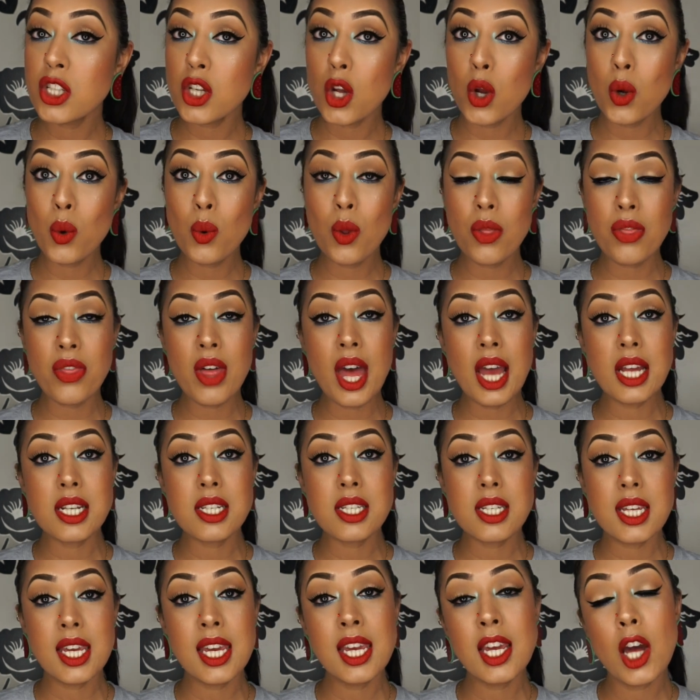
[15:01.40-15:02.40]
so
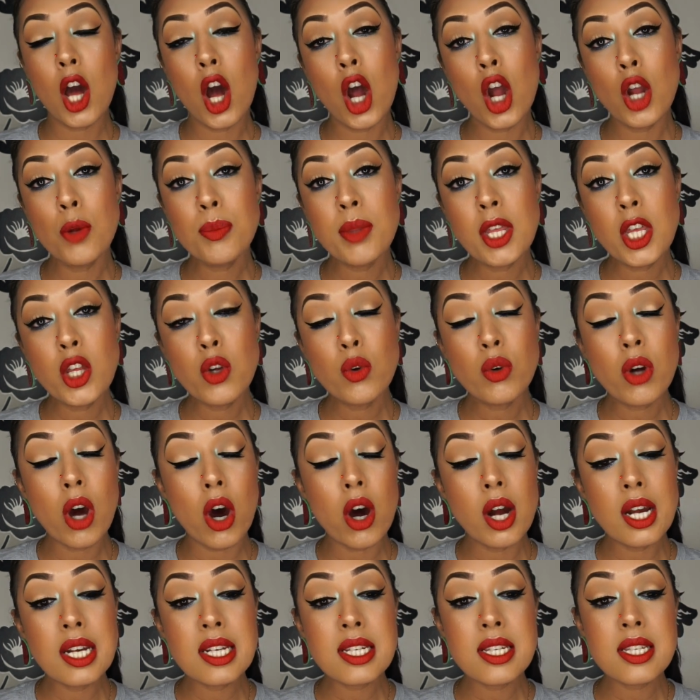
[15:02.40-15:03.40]
that's it. I hope that you
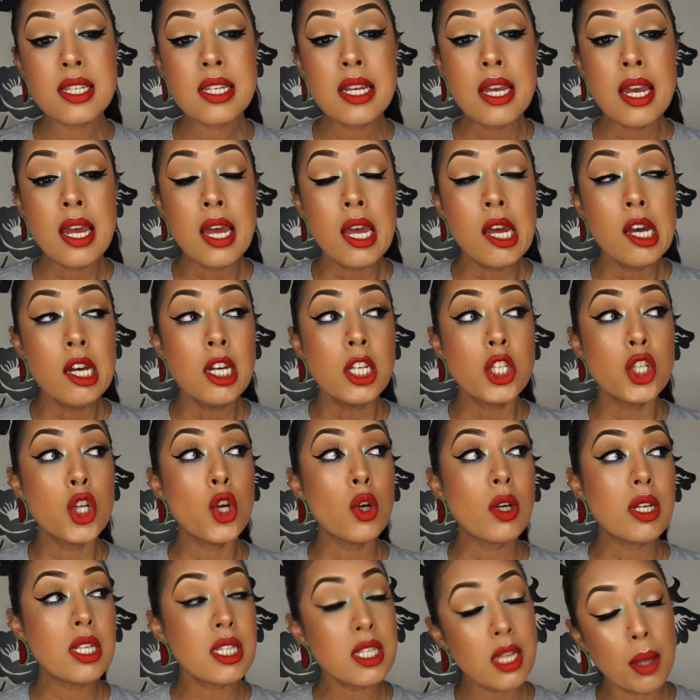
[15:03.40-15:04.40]
guys
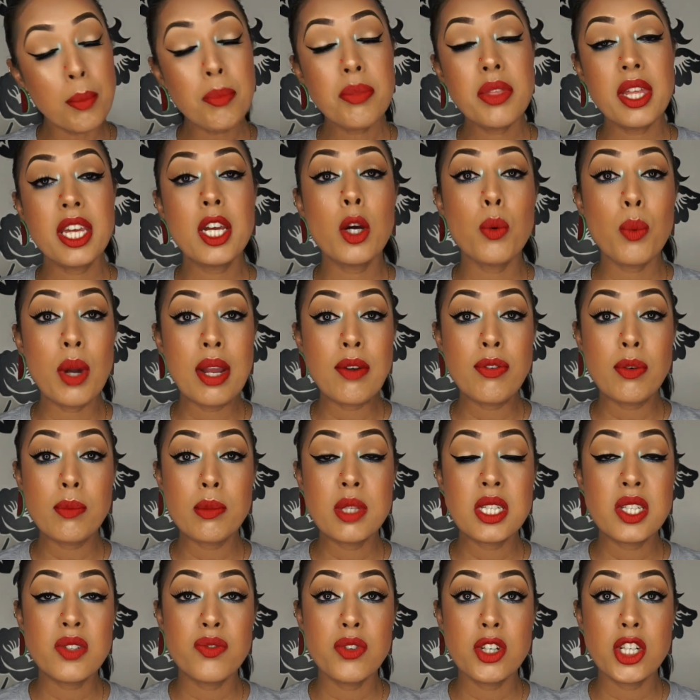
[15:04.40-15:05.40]
took something away
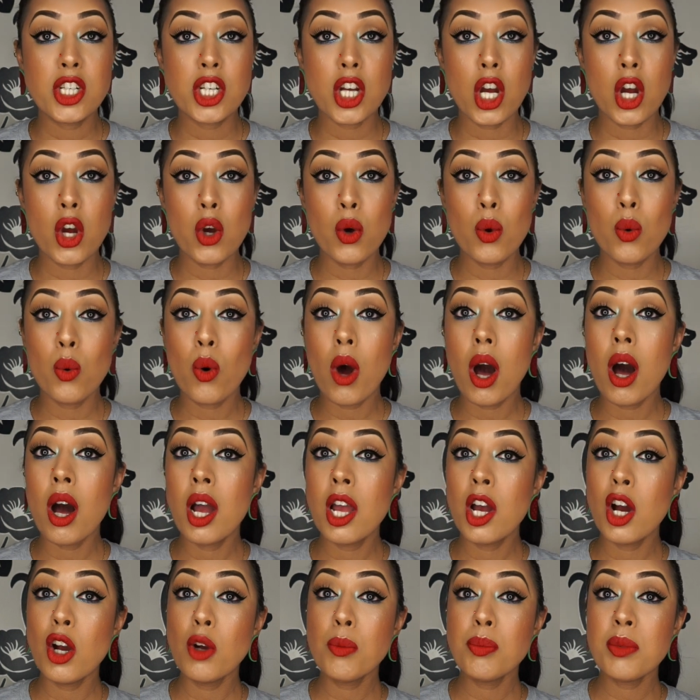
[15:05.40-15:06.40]
from this video.
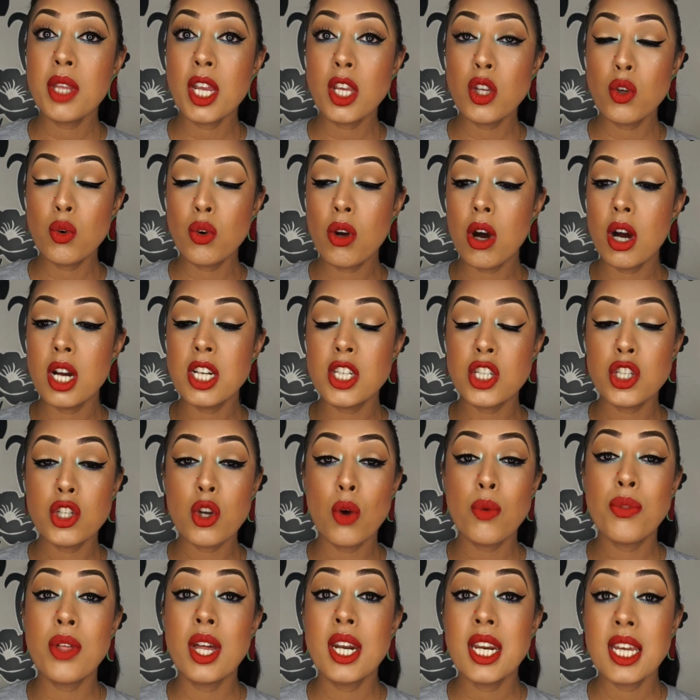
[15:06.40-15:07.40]
I hope that you guys
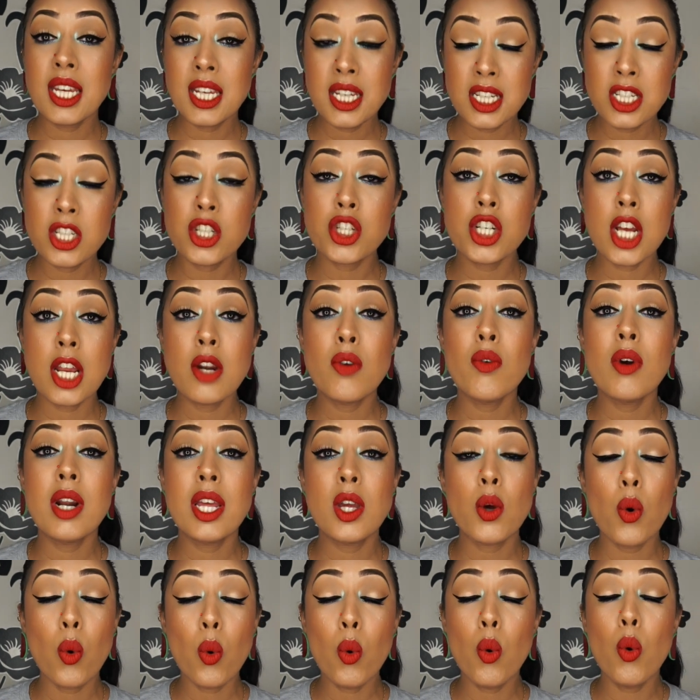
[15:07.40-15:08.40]
know that it is
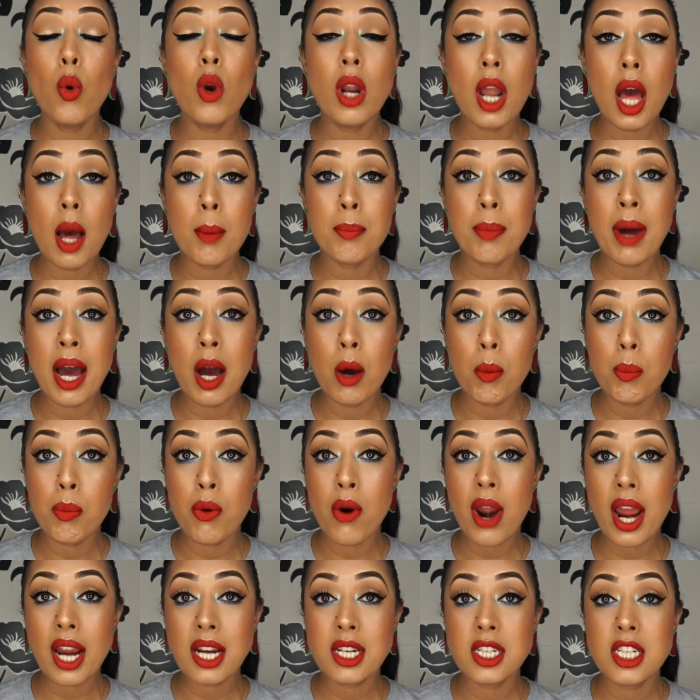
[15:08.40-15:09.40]
generally all about
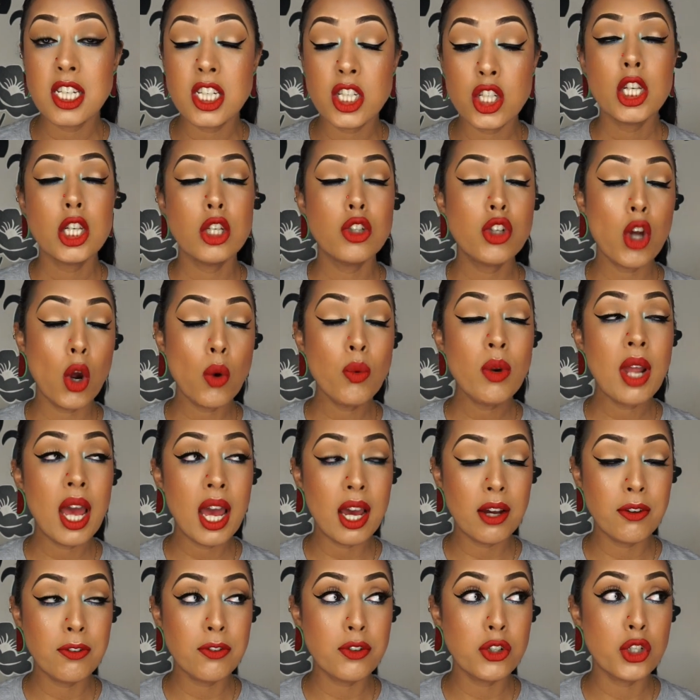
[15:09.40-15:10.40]
practice. You don't
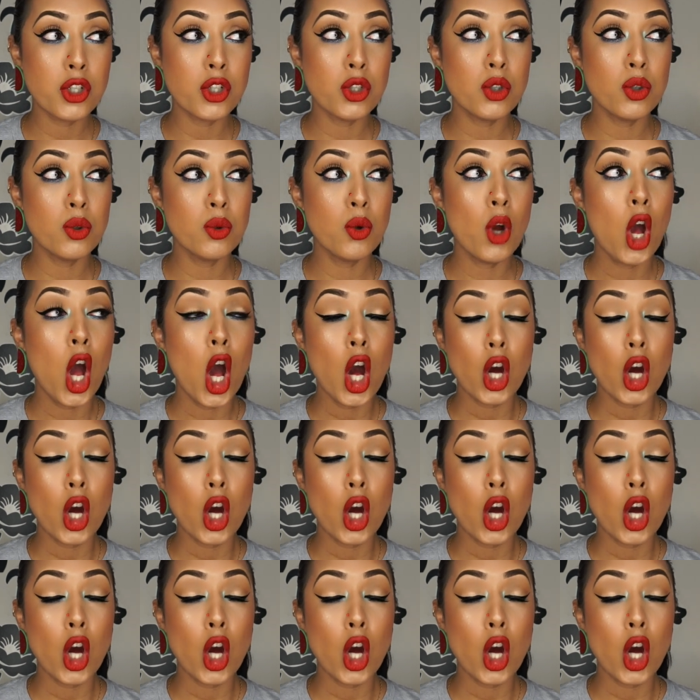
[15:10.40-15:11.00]
have to